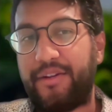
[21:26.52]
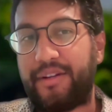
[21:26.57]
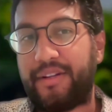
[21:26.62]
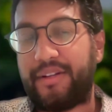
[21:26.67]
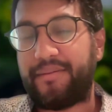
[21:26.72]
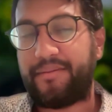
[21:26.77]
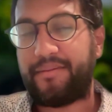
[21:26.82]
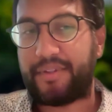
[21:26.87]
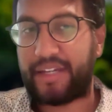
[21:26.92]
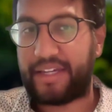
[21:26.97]

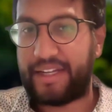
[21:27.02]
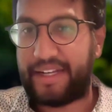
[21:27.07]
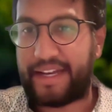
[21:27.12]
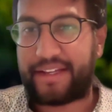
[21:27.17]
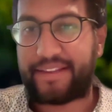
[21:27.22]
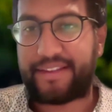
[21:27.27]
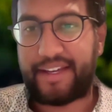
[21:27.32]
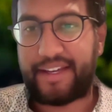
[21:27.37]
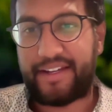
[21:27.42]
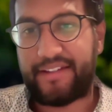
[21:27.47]
you can
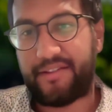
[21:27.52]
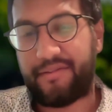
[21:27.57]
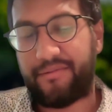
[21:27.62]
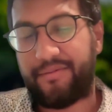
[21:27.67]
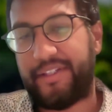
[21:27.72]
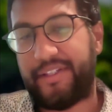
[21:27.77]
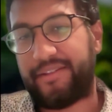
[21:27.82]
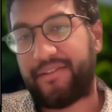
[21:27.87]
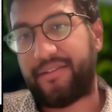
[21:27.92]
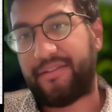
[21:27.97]
connect that
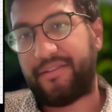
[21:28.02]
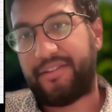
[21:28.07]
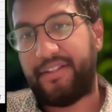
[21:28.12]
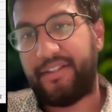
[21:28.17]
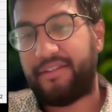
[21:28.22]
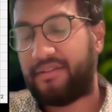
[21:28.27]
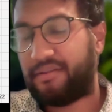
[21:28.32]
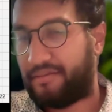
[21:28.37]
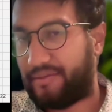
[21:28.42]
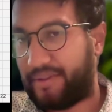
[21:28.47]
as a
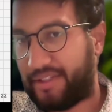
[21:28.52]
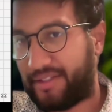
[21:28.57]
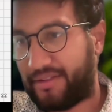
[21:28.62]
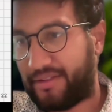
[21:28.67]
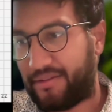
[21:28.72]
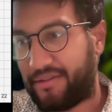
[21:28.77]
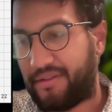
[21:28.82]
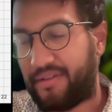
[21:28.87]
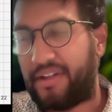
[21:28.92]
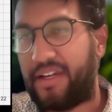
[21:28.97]
resource into
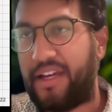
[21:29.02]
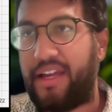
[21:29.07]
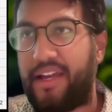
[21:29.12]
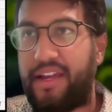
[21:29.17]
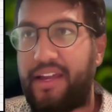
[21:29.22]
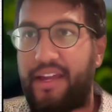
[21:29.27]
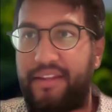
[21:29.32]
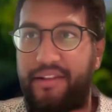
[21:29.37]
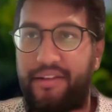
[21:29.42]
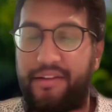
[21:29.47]
Retool,
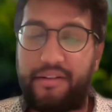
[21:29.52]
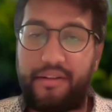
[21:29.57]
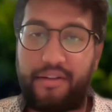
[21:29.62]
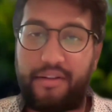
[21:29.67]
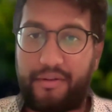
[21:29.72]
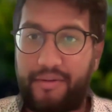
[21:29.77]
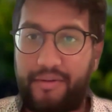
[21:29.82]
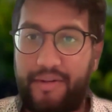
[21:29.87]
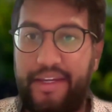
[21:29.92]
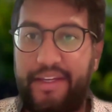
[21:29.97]
and then
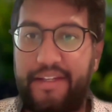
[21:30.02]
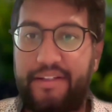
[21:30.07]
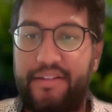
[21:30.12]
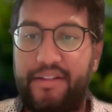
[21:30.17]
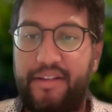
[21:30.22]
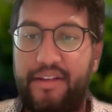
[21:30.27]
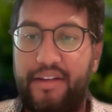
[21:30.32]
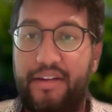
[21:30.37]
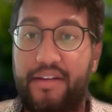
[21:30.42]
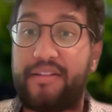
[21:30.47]
you can
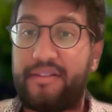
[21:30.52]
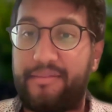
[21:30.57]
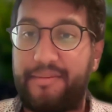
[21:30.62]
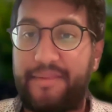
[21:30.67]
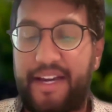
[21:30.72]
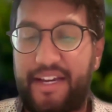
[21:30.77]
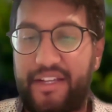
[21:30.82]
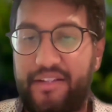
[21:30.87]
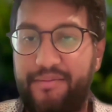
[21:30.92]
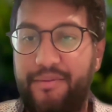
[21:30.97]
create
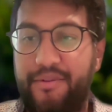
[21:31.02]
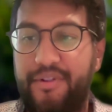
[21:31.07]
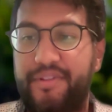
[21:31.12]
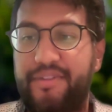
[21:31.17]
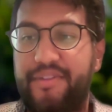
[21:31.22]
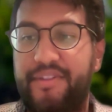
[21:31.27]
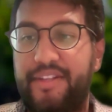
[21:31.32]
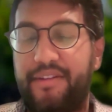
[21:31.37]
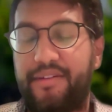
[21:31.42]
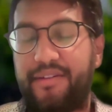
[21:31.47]
custom
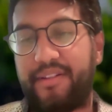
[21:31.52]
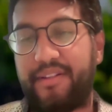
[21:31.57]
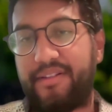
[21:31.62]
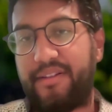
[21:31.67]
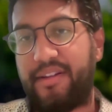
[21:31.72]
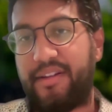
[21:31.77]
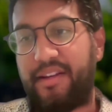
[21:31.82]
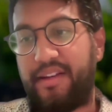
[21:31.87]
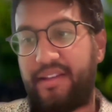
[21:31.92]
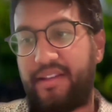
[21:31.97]
dashboards that you
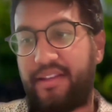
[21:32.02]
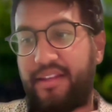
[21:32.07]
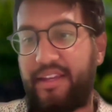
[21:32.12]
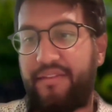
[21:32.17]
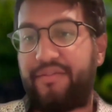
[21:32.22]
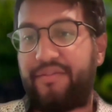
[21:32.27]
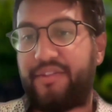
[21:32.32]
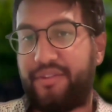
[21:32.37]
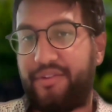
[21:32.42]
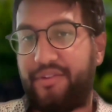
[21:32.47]
can
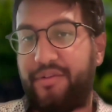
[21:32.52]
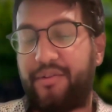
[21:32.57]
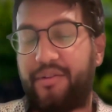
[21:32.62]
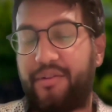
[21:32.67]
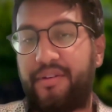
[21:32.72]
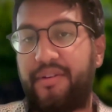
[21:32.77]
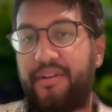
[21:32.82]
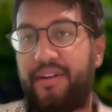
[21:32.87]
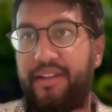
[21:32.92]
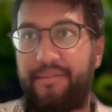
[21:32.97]
give to
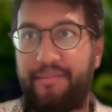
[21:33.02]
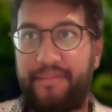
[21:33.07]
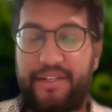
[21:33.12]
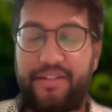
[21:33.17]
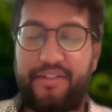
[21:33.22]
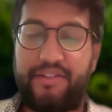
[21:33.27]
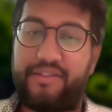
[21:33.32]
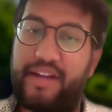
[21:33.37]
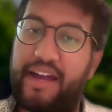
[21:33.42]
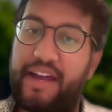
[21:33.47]
your
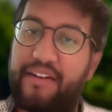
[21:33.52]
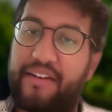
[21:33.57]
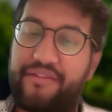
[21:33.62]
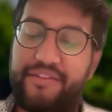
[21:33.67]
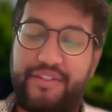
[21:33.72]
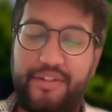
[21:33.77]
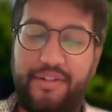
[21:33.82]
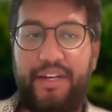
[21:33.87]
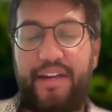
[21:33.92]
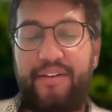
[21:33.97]
admin
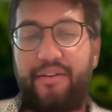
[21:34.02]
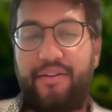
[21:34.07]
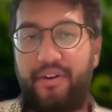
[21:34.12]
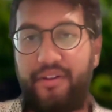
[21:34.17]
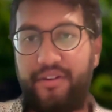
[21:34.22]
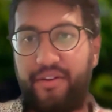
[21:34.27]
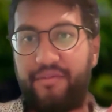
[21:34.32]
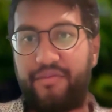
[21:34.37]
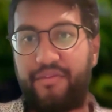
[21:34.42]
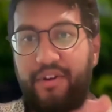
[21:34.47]
staff. You can
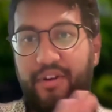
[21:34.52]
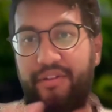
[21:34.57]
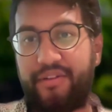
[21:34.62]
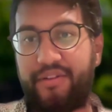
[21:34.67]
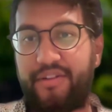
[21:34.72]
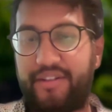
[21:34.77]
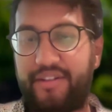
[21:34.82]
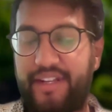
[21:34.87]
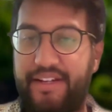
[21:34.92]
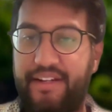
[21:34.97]
have all your
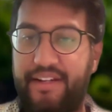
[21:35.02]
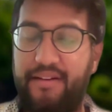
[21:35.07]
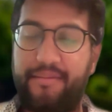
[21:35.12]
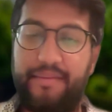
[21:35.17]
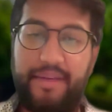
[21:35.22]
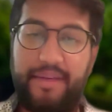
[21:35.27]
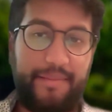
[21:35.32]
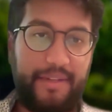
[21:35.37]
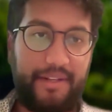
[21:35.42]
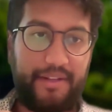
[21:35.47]
volunteer
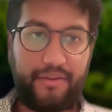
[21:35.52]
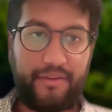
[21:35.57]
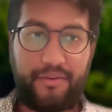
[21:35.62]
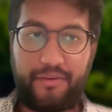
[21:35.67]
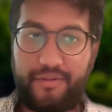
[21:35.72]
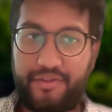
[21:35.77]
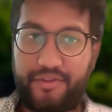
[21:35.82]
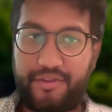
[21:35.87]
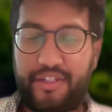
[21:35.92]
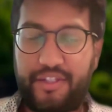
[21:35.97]
data, maybe in a
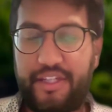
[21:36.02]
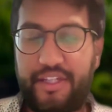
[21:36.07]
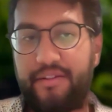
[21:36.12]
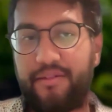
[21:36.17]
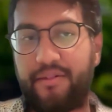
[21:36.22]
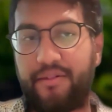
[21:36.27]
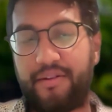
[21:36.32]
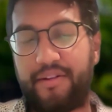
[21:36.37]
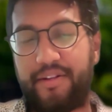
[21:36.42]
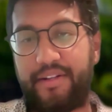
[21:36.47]
Google
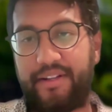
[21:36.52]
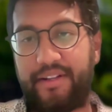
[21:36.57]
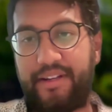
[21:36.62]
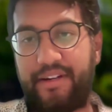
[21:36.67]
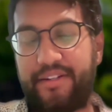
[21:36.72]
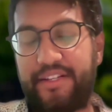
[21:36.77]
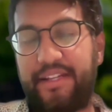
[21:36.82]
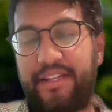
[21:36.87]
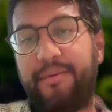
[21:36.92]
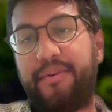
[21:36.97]
Sheet or in
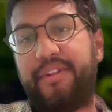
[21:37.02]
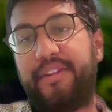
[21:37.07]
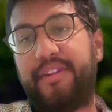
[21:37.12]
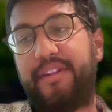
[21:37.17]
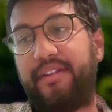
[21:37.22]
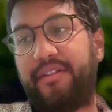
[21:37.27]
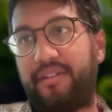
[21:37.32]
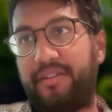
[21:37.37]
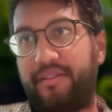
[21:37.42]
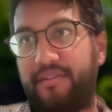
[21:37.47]
an Airtable,
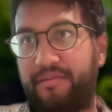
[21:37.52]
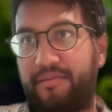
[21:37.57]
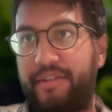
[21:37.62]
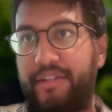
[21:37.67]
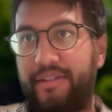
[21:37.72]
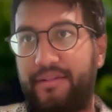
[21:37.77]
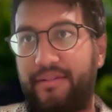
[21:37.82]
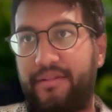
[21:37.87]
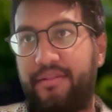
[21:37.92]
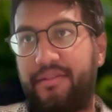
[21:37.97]
and then you can use
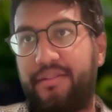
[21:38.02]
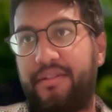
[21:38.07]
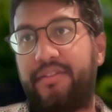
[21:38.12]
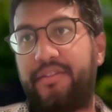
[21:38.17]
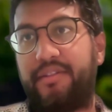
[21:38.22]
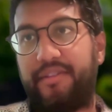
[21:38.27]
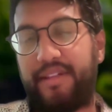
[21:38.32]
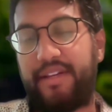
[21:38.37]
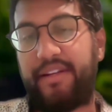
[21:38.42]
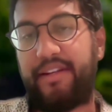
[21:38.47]
Retool
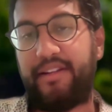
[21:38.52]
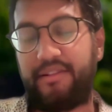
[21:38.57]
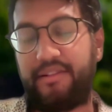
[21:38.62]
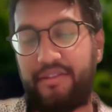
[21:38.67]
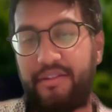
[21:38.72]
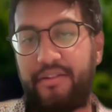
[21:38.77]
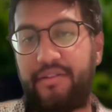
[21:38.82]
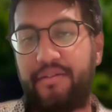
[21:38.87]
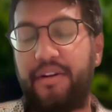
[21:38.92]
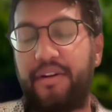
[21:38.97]
to turn that
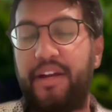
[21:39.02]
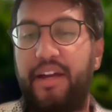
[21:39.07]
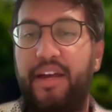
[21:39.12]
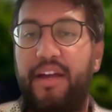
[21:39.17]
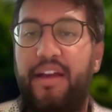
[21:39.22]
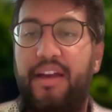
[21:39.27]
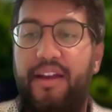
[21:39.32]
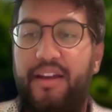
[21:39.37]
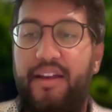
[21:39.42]
into